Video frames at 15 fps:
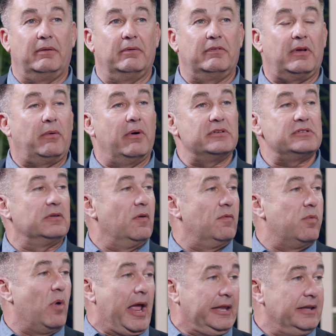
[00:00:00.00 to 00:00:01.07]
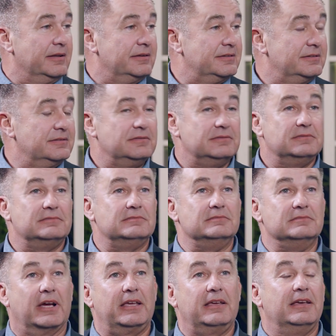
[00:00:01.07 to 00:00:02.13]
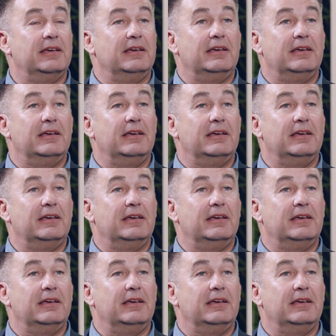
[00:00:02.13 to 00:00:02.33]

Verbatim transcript: it was a question of when, right?